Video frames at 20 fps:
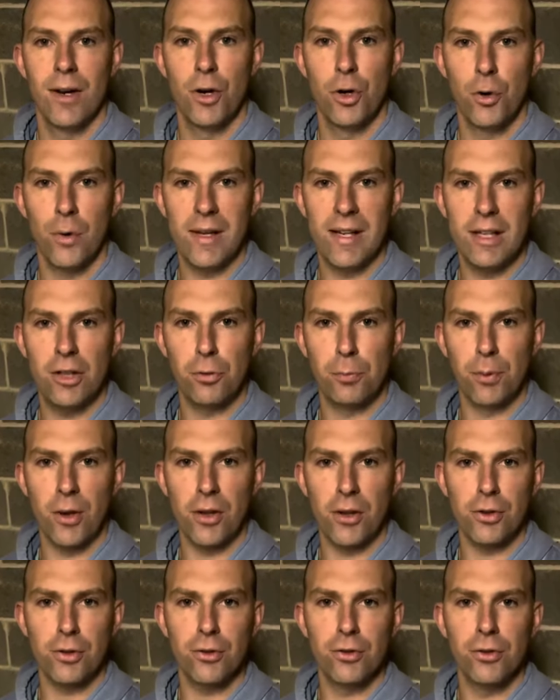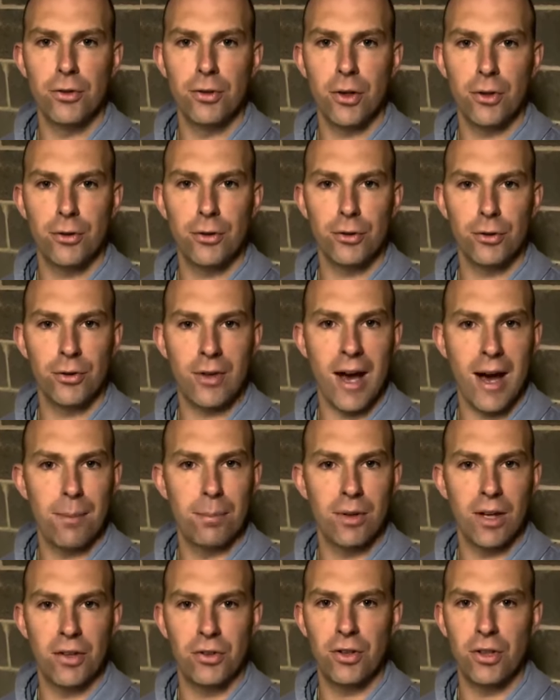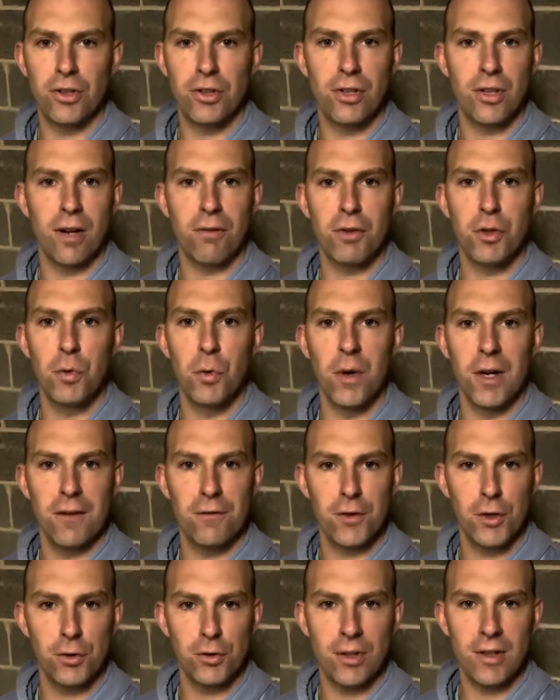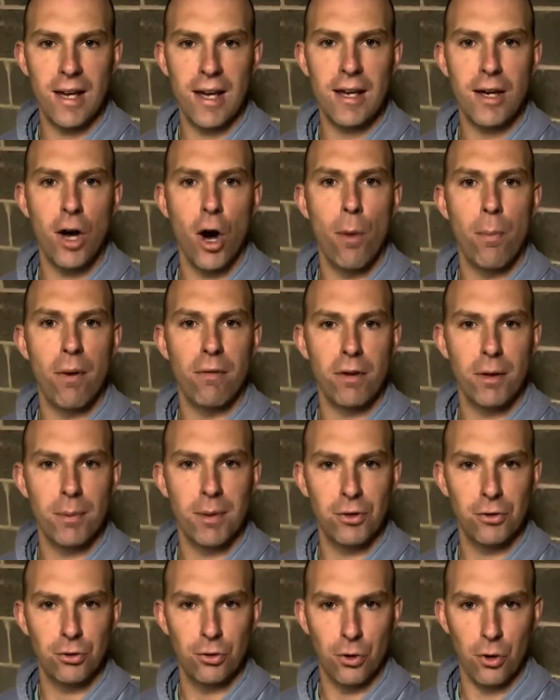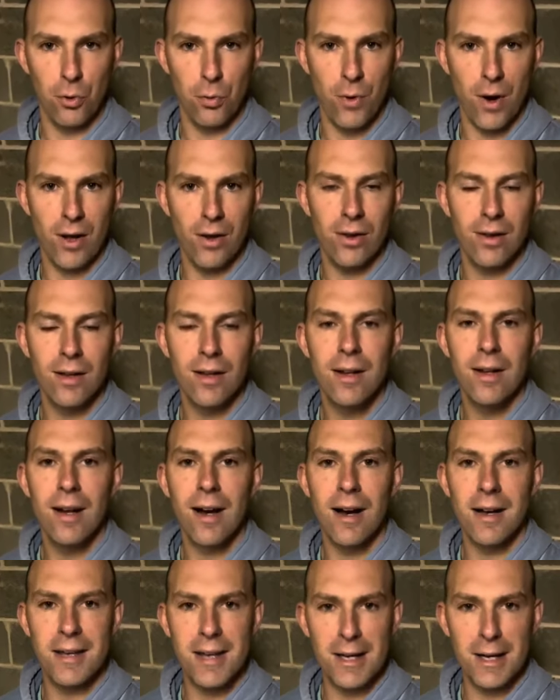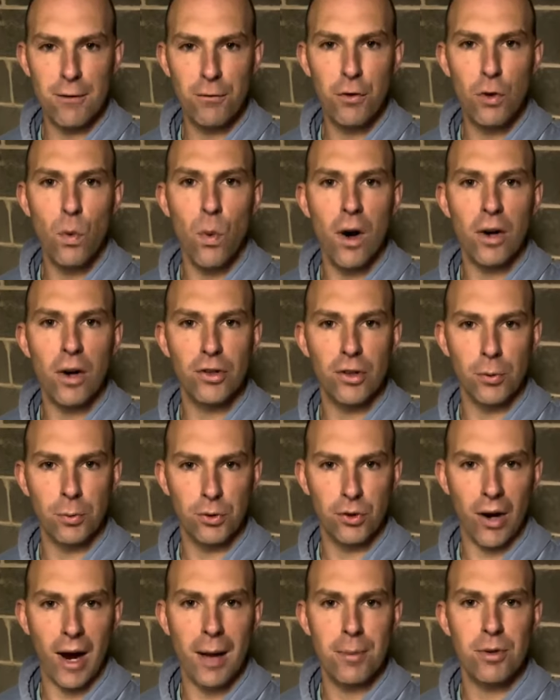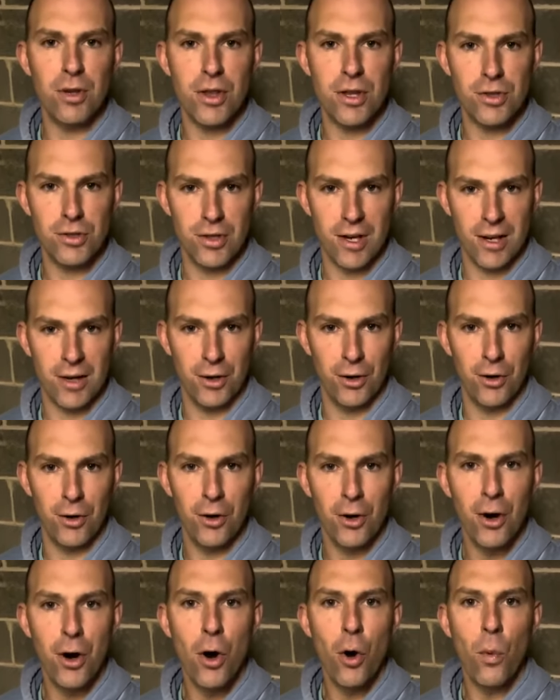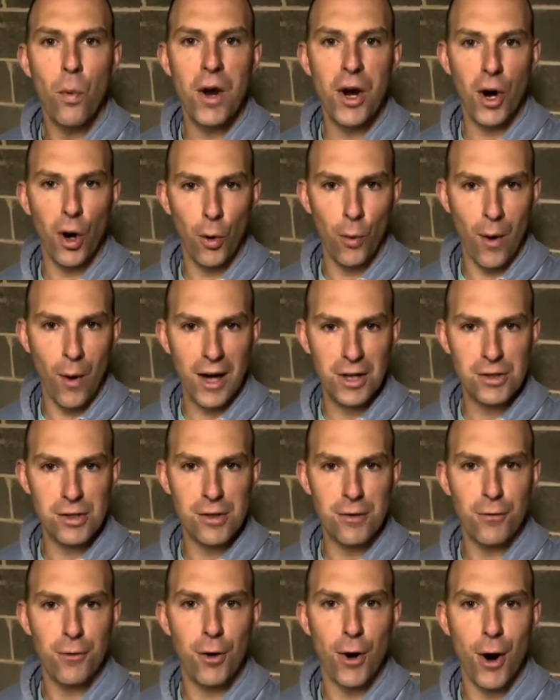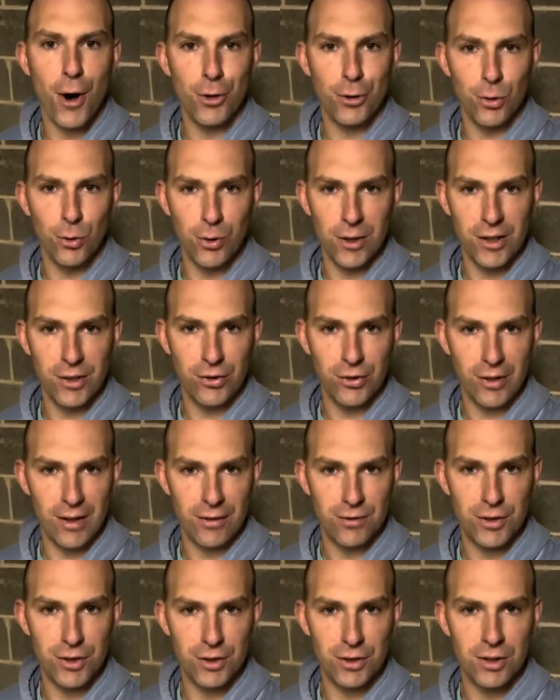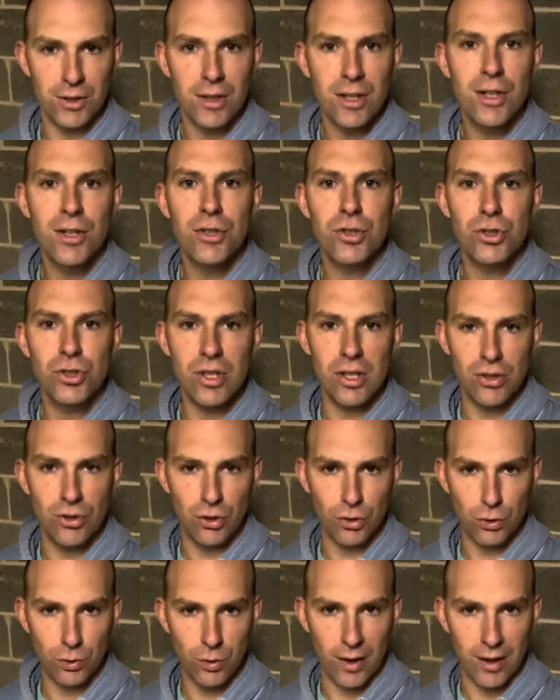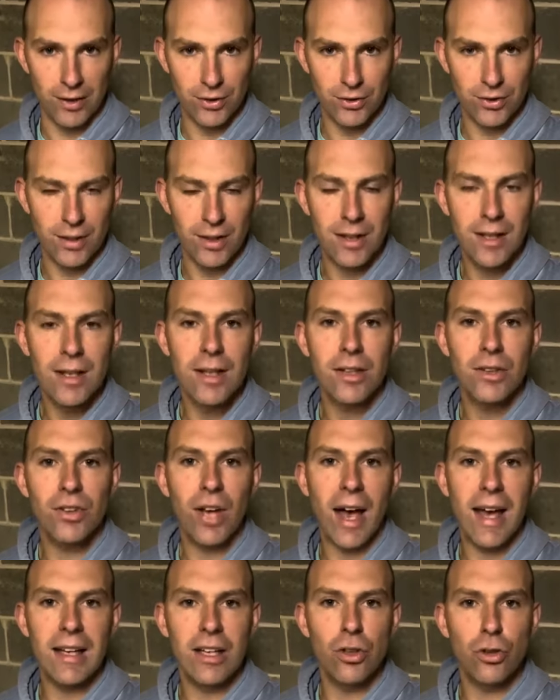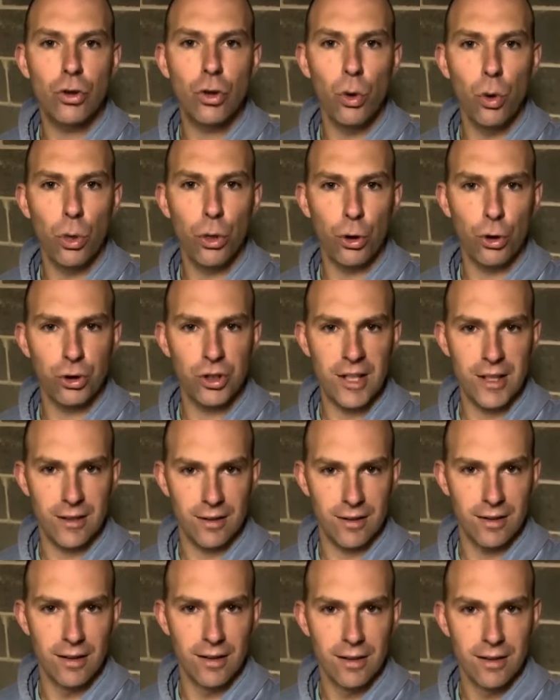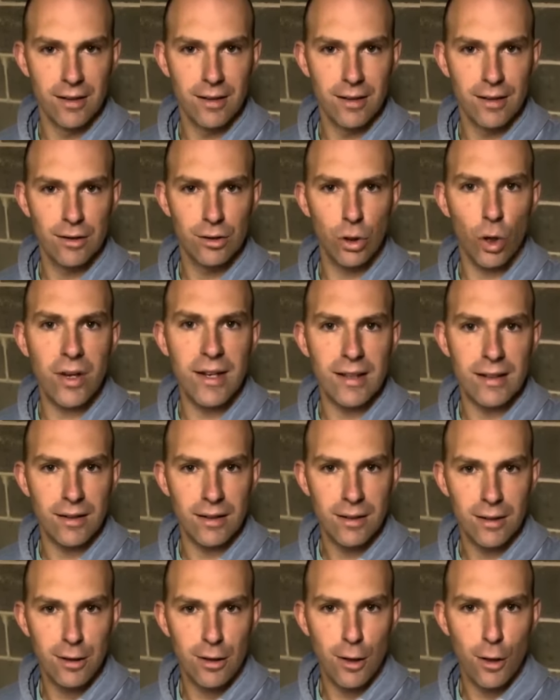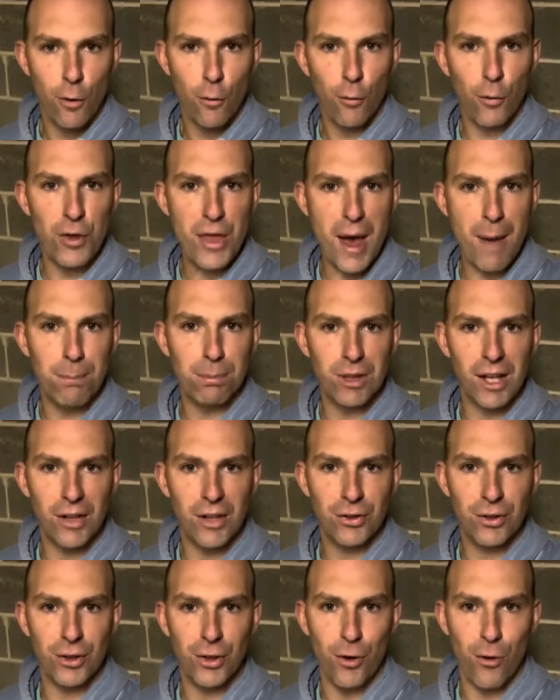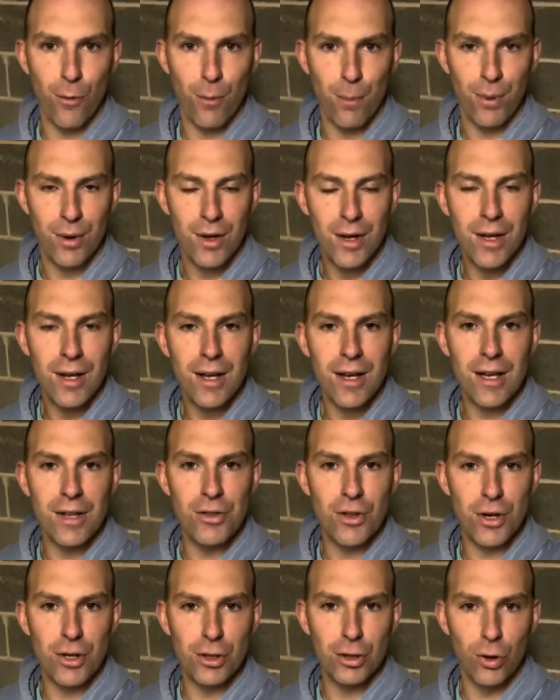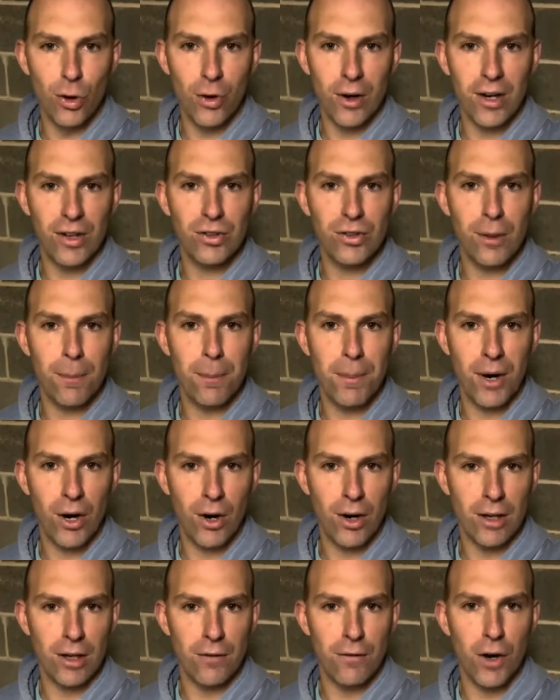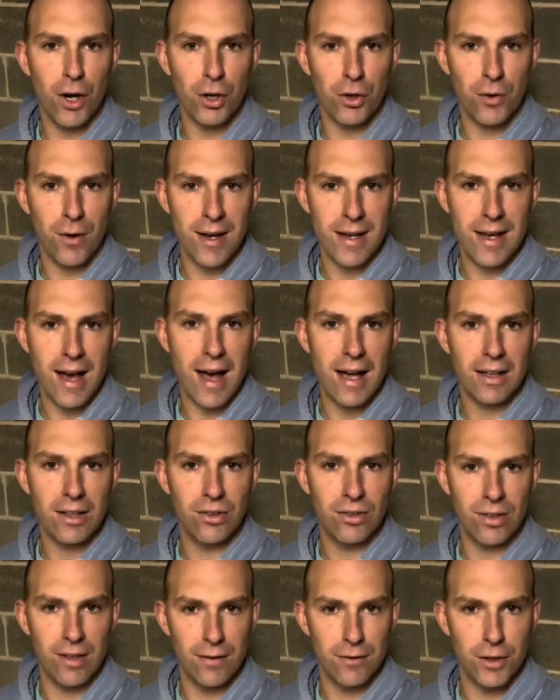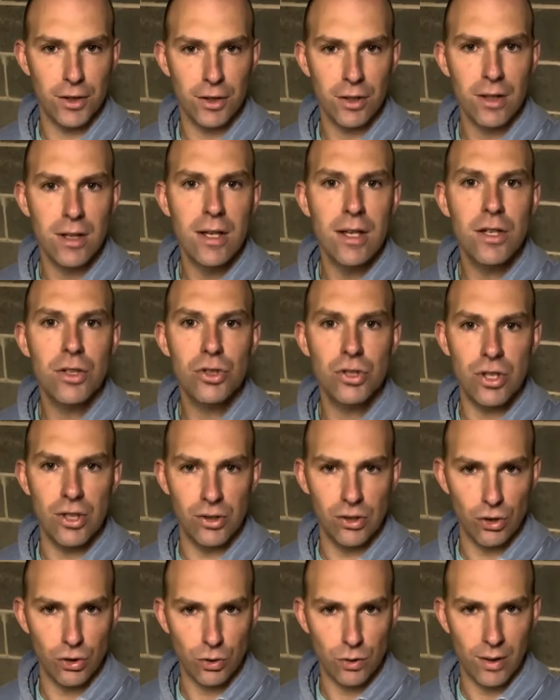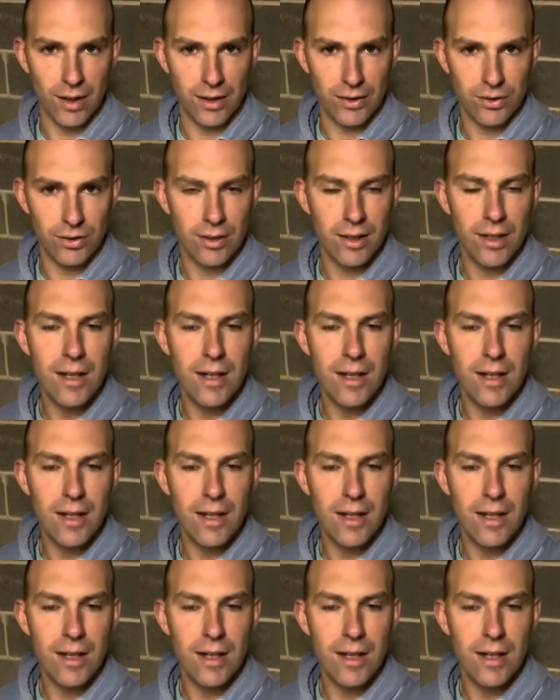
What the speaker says: Greetings, brothers and sisters. God bless each and every one of you today. I hope everybody's doing well. Again, if you are subscribed to this channel, we are watching for our Lord and Savior, Jesus Christ. Titus 2:13, looking for that blessed hope in the glorious appearing of our great God and Savior, Jesus Christ.